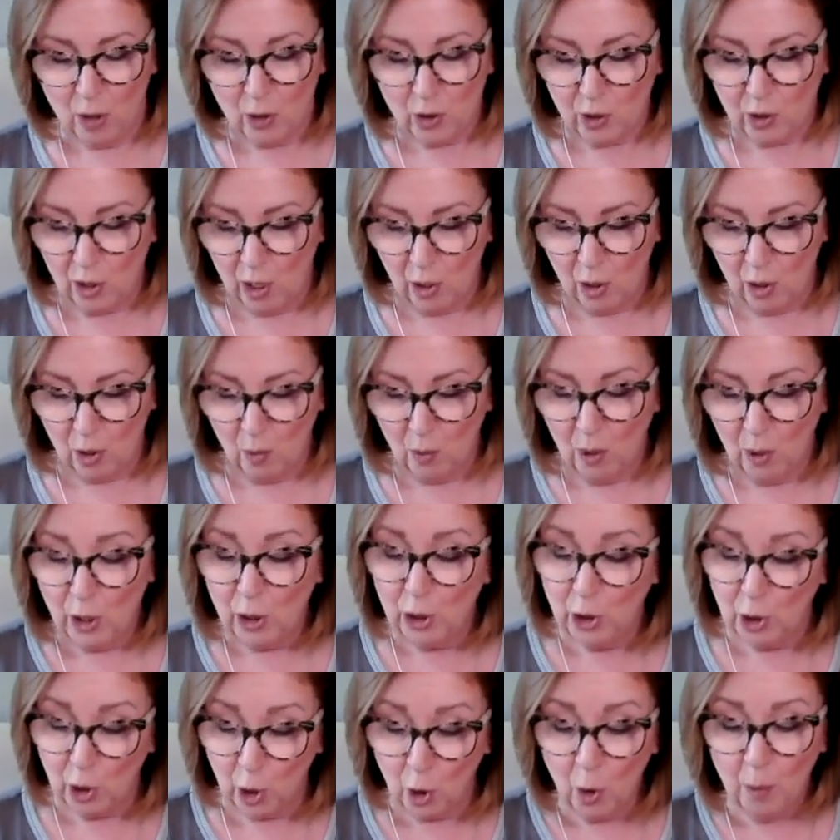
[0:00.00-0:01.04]
So
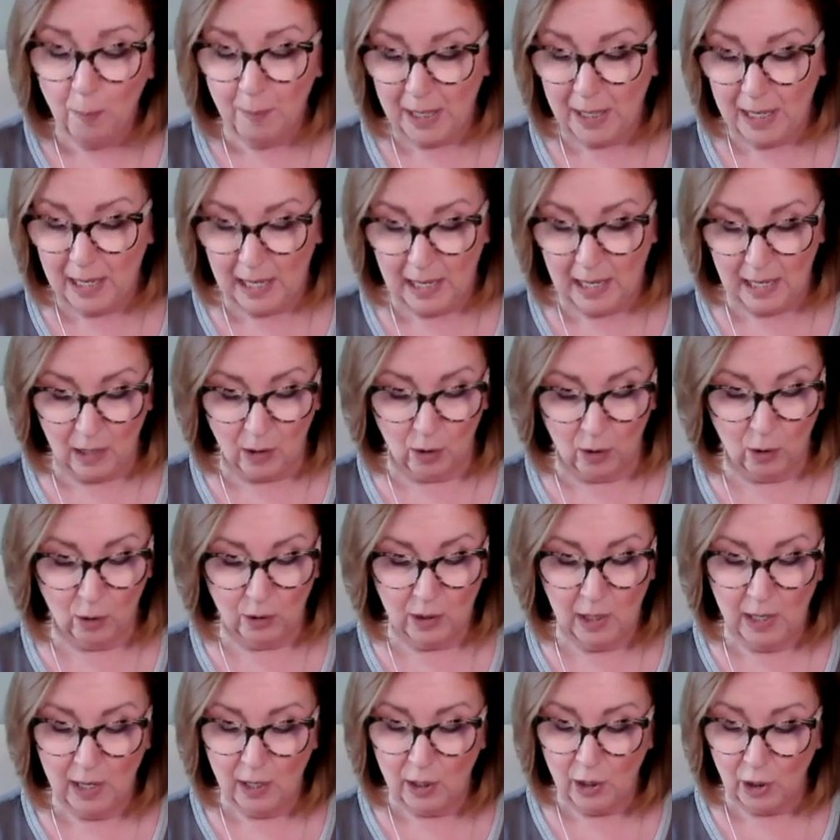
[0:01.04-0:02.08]
you'll be
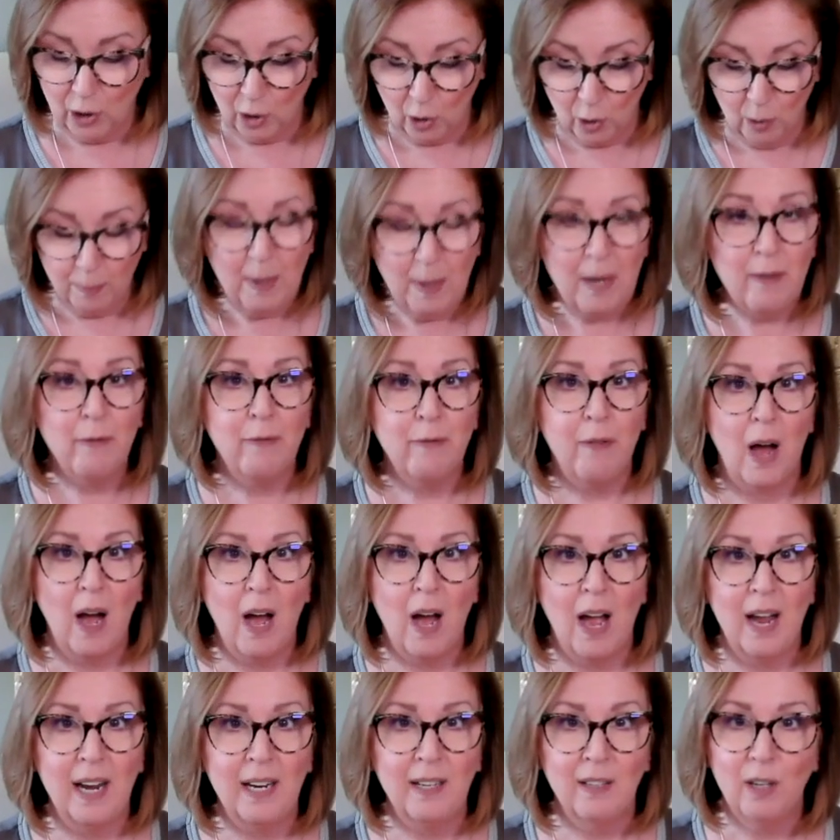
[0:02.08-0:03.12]
healed, you'll be
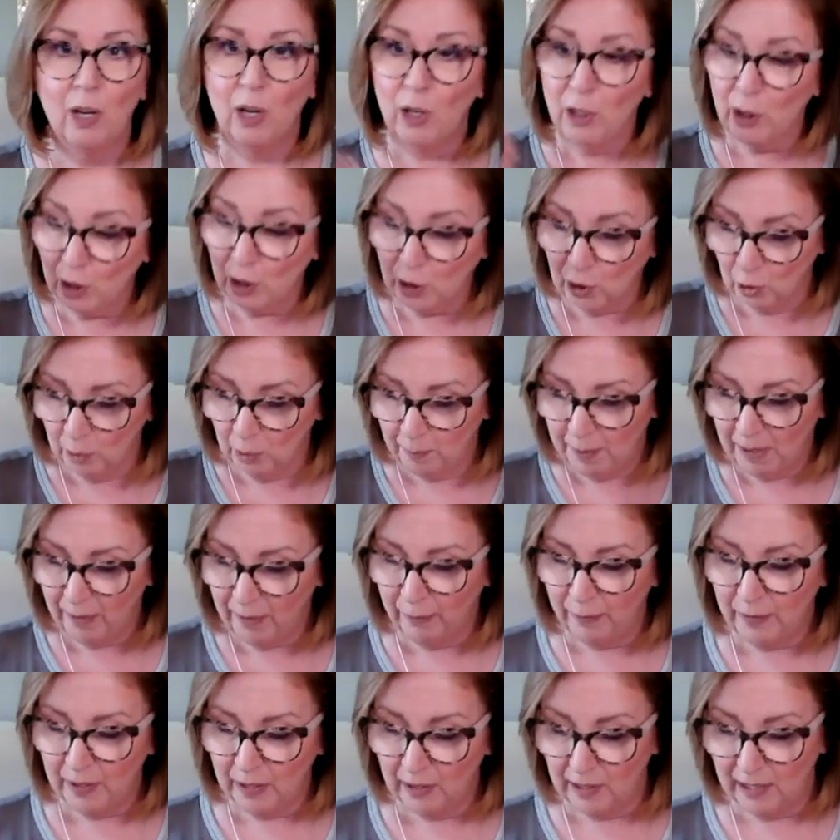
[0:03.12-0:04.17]
fine, you'll be
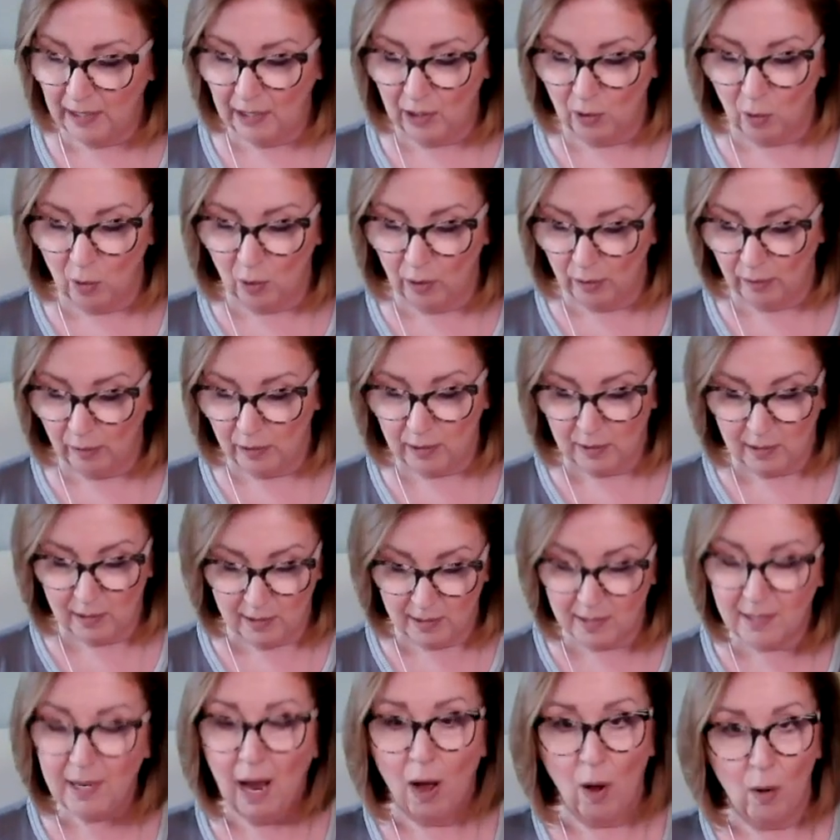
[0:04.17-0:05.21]
feeling
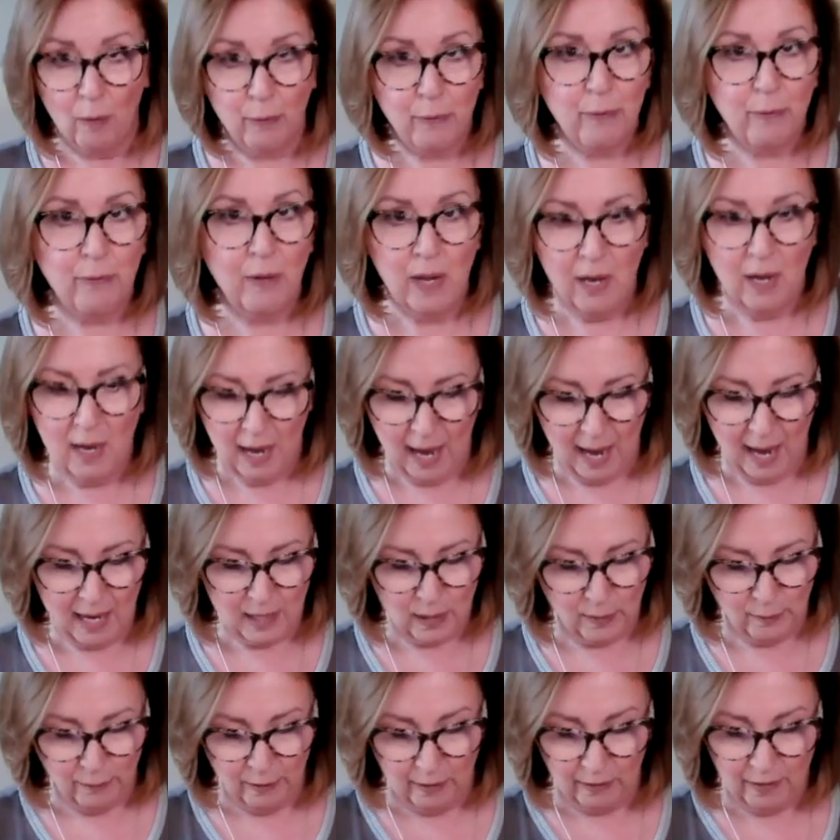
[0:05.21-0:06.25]
yourself
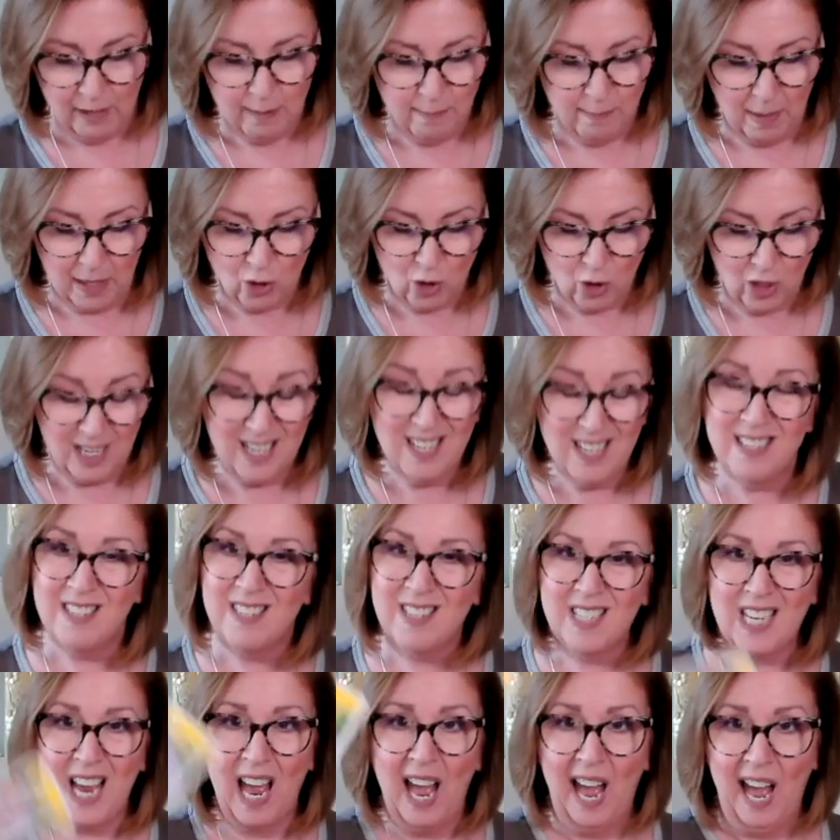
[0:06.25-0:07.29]
as very much
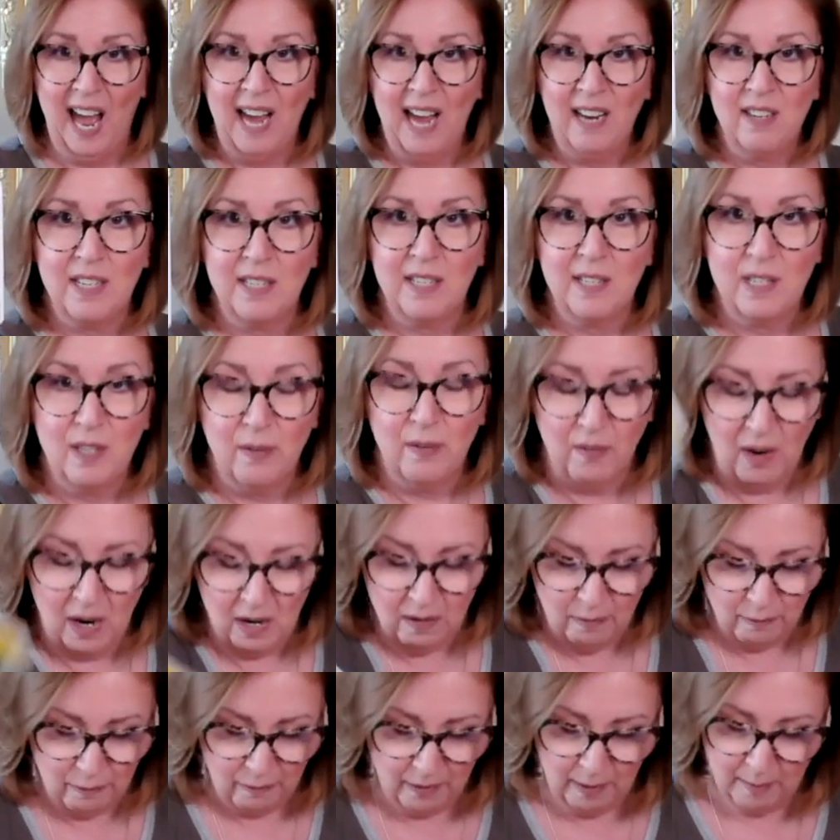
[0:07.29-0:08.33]
intact as
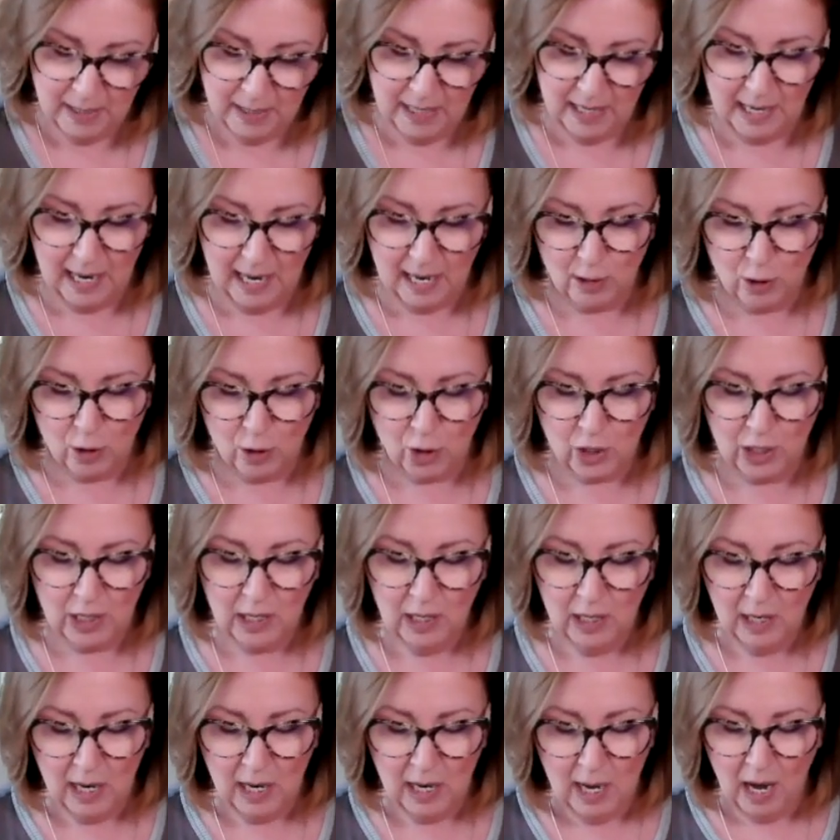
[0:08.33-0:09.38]
divine feminine
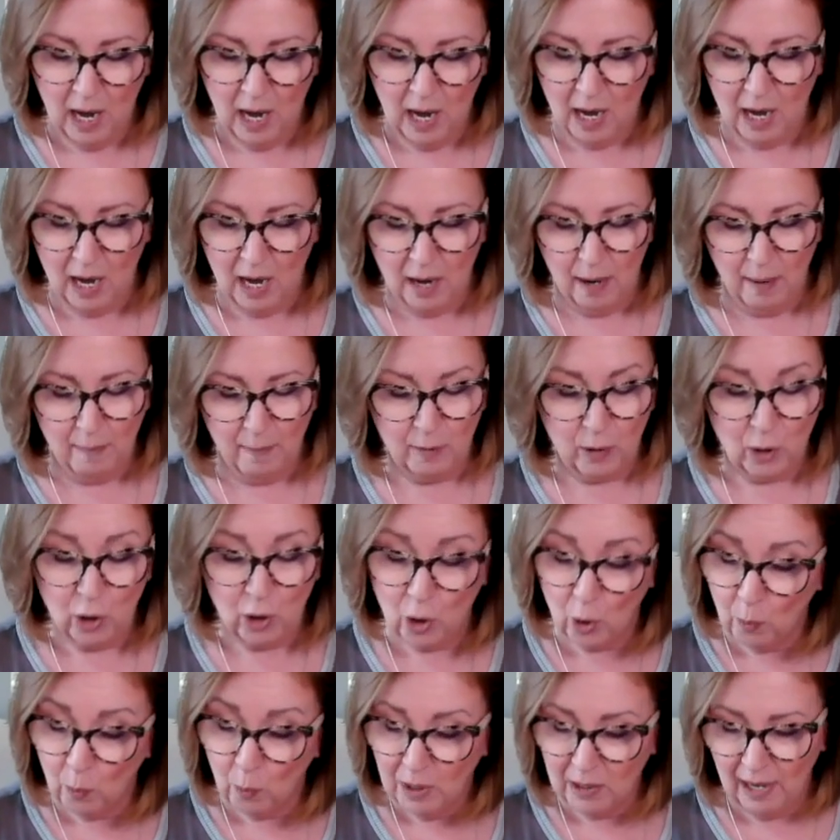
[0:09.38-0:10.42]
energy. Um,
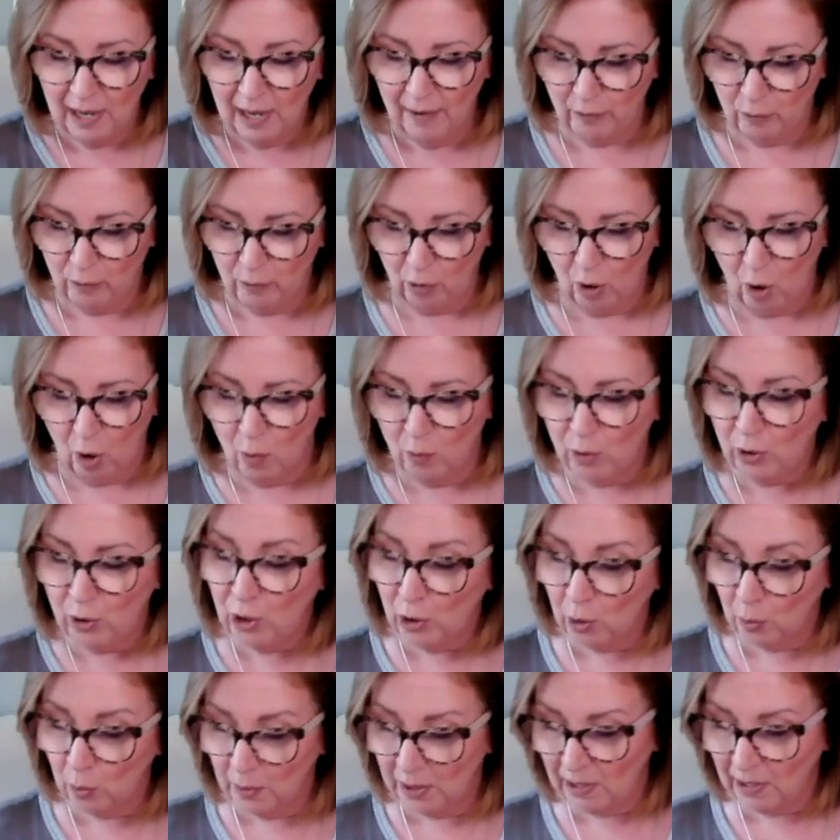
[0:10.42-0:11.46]
you will have grown,
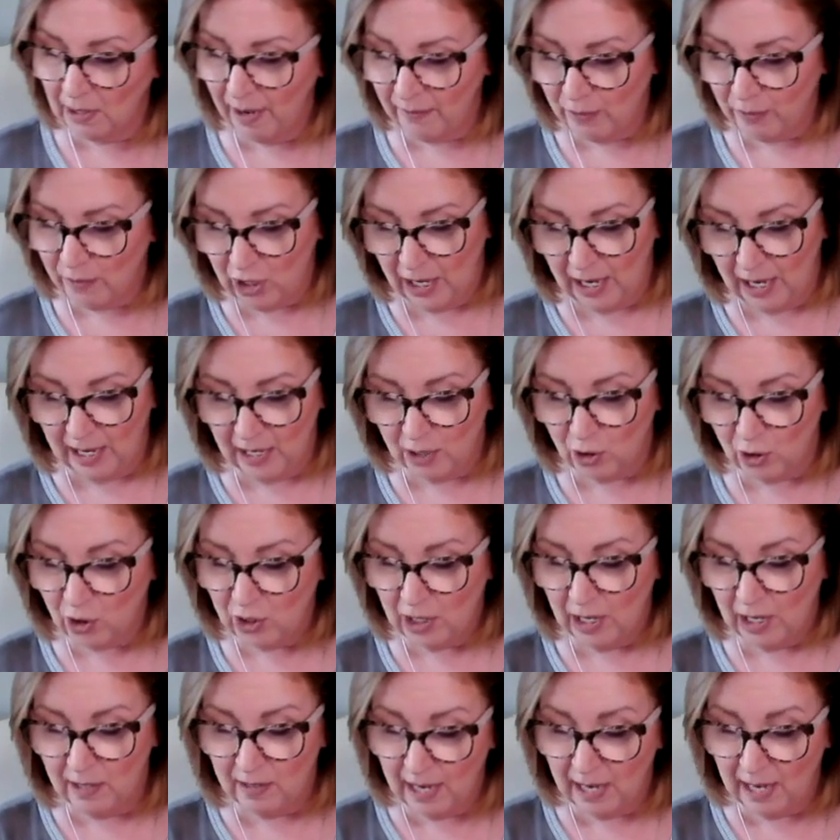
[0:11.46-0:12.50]
you will have changed,
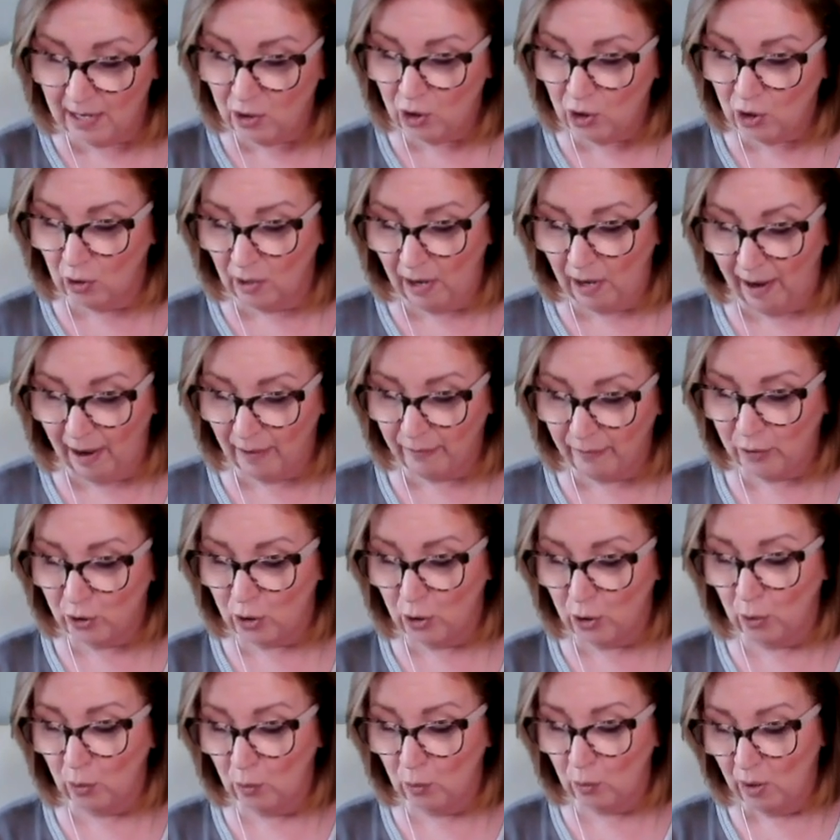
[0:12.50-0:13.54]
and then you'll have
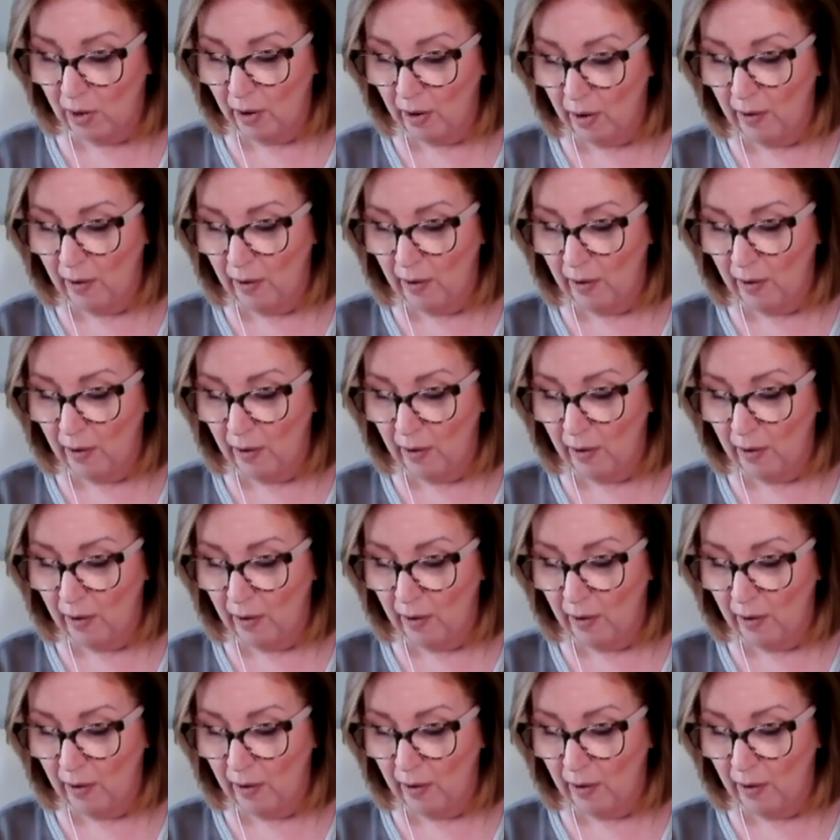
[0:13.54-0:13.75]
to